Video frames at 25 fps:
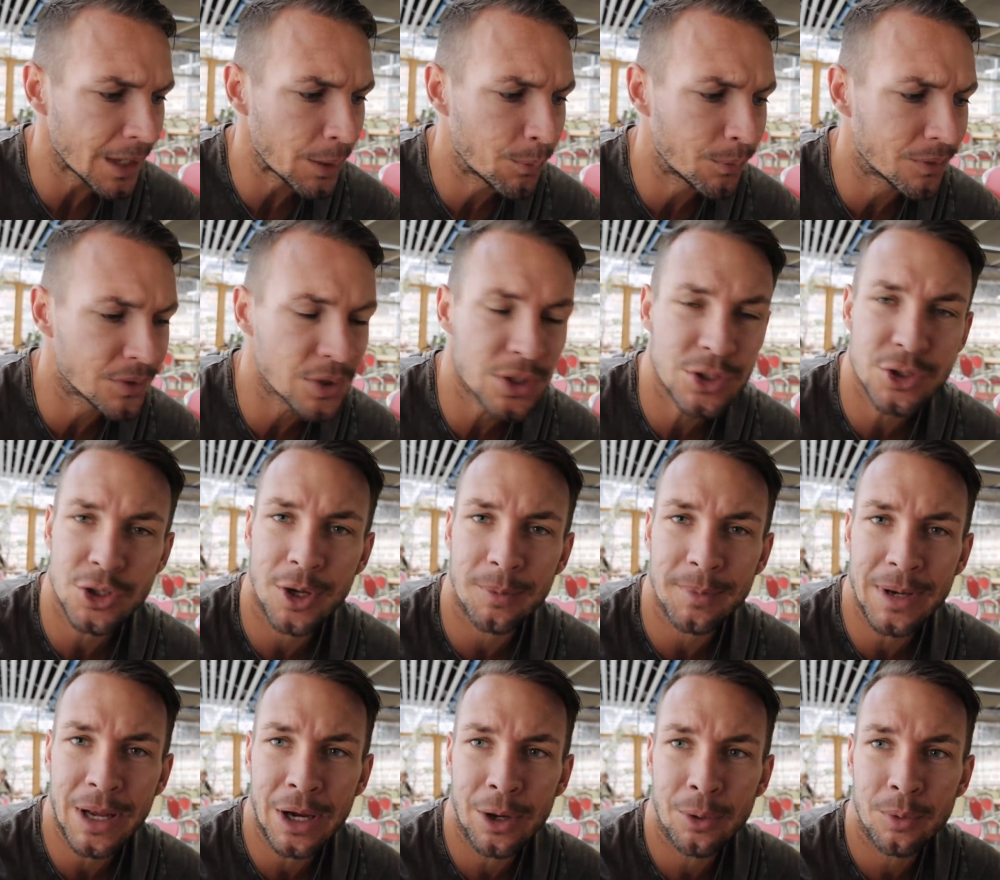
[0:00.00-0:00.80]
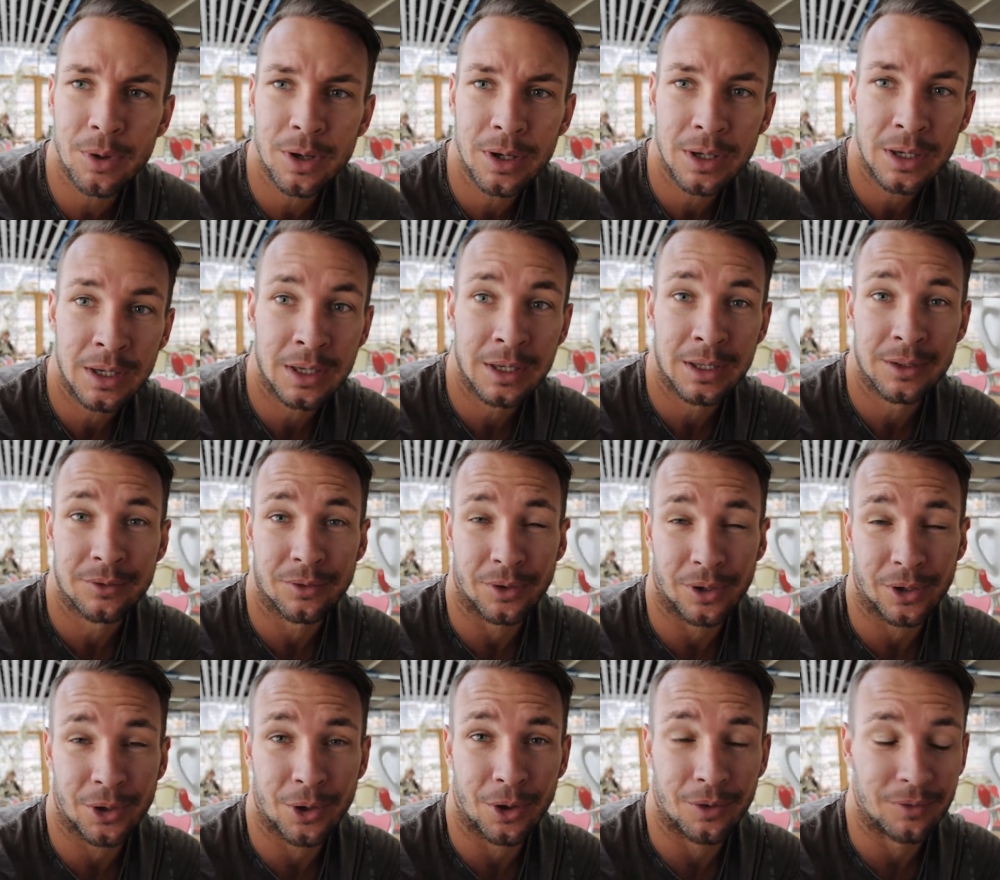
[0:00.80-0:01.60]
We've just stopped now
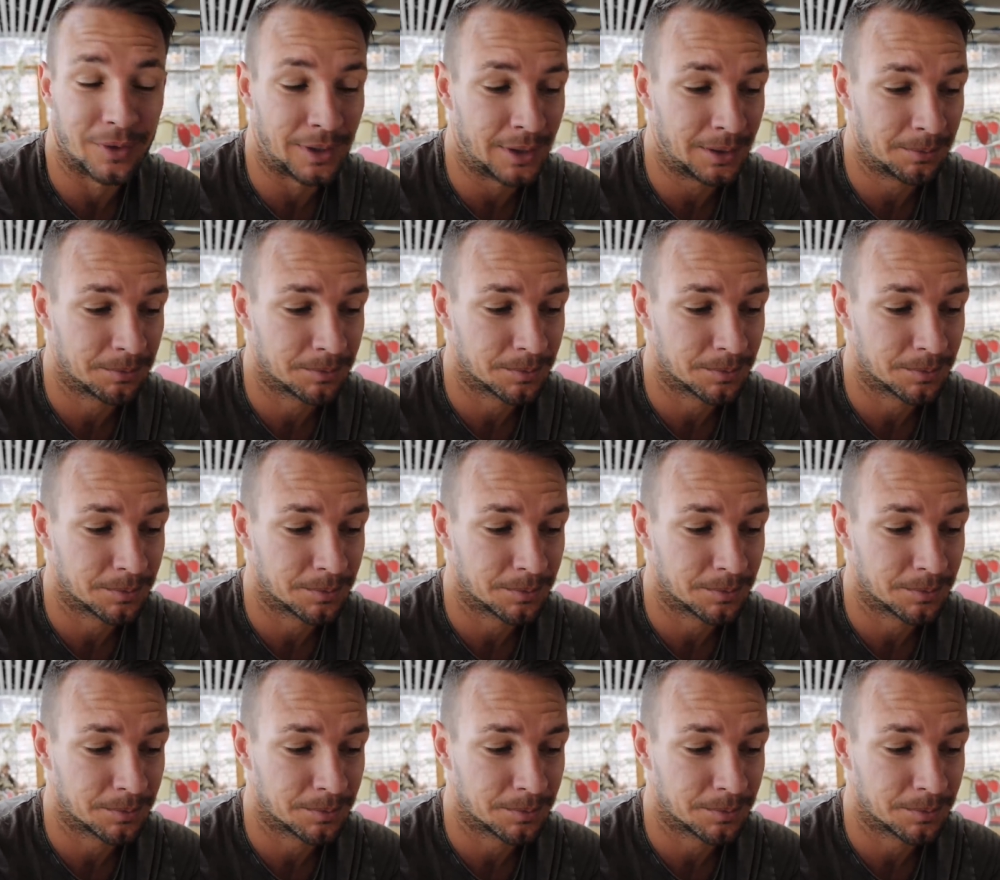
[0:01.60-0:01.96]
for a coffee